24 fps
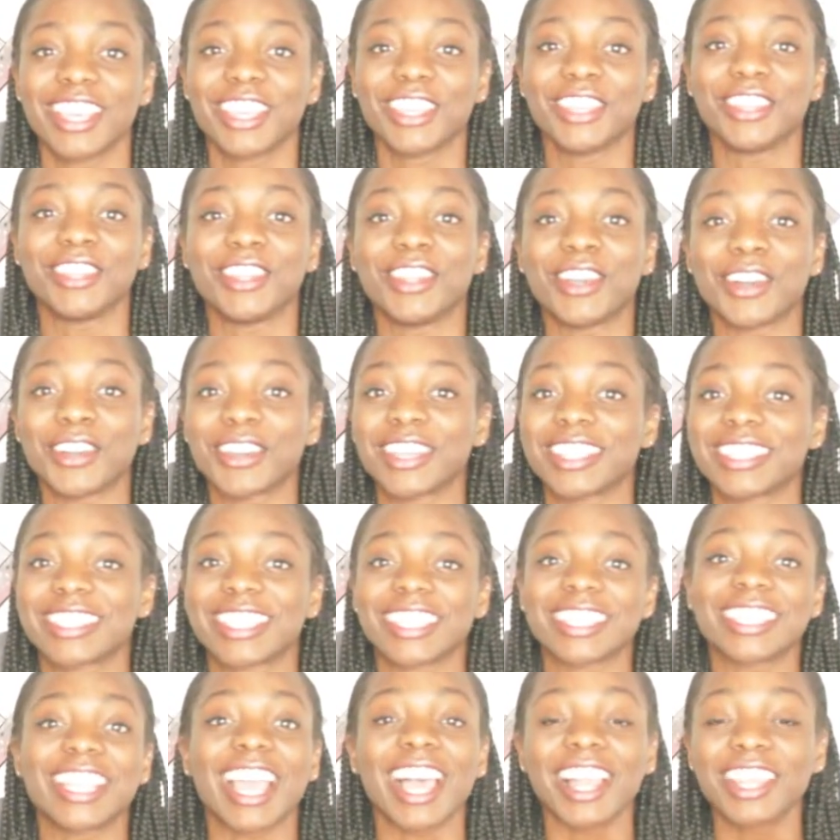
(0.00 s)
You know, it's
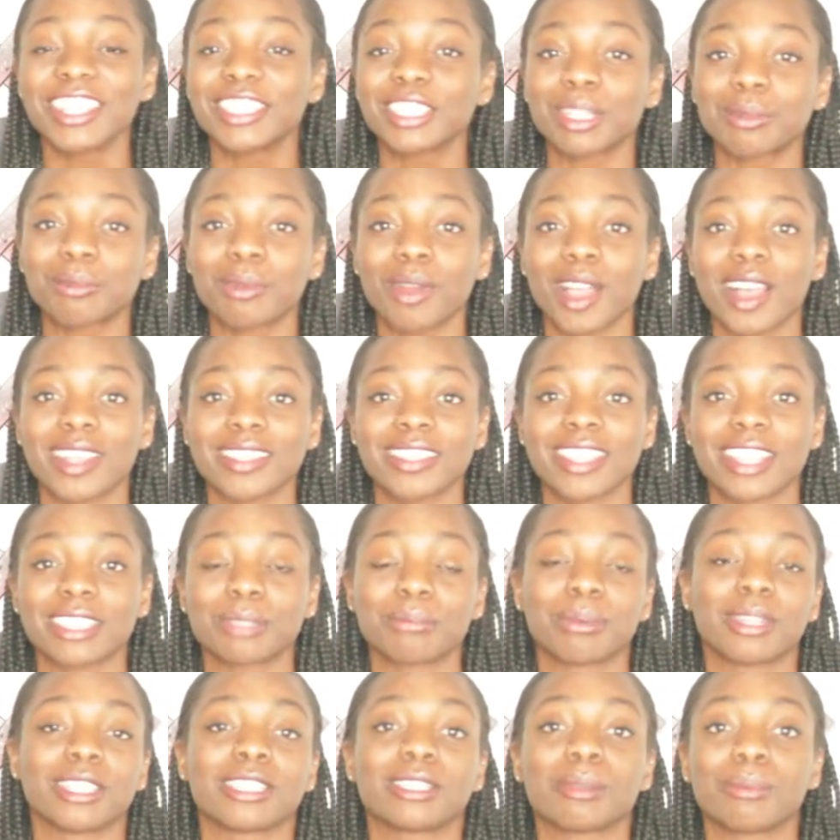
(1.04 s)
a challenging process,
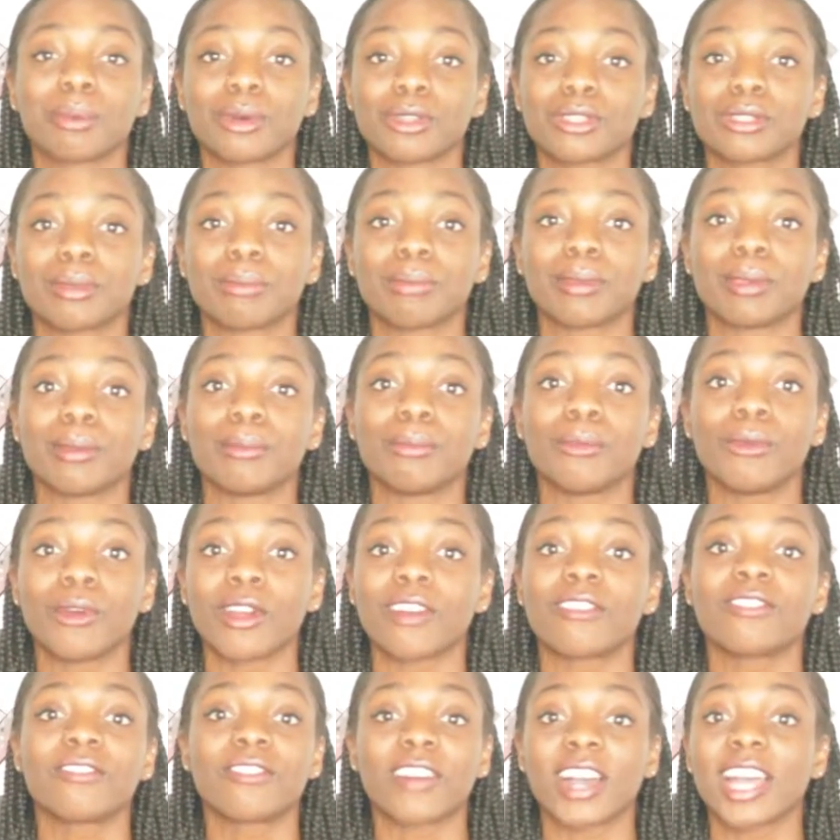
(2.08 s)
but it's supposed to be
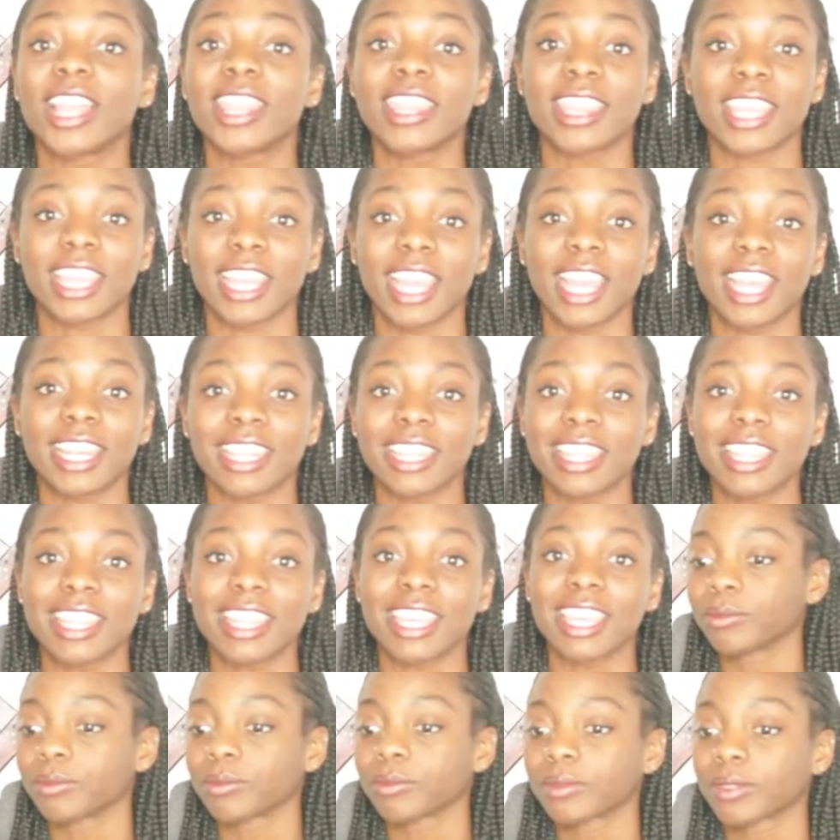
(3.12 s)
more fun than
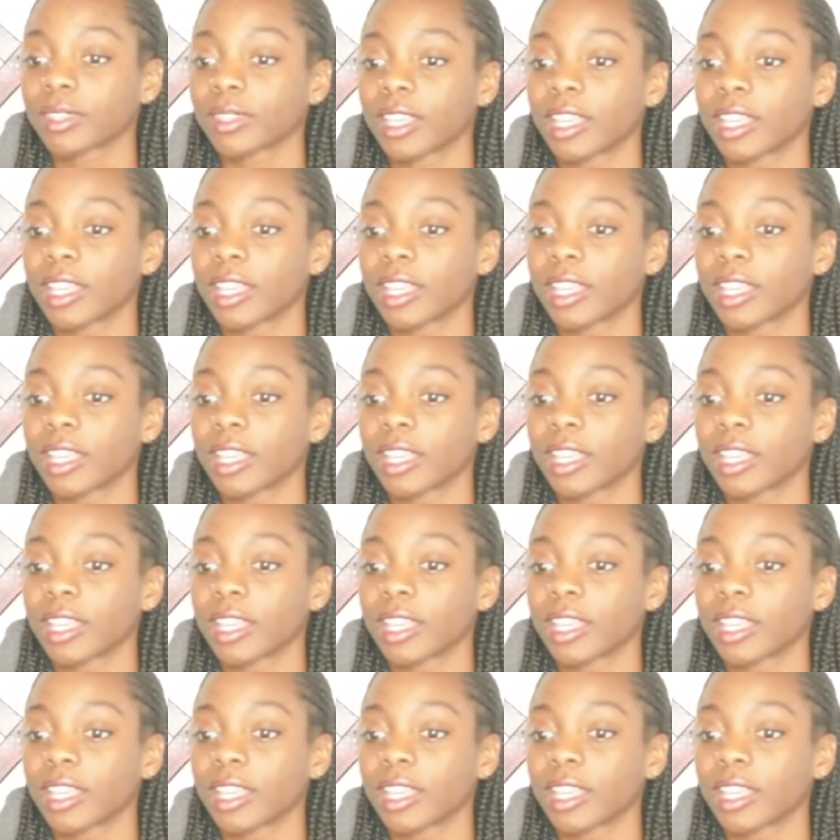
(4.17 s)
anything.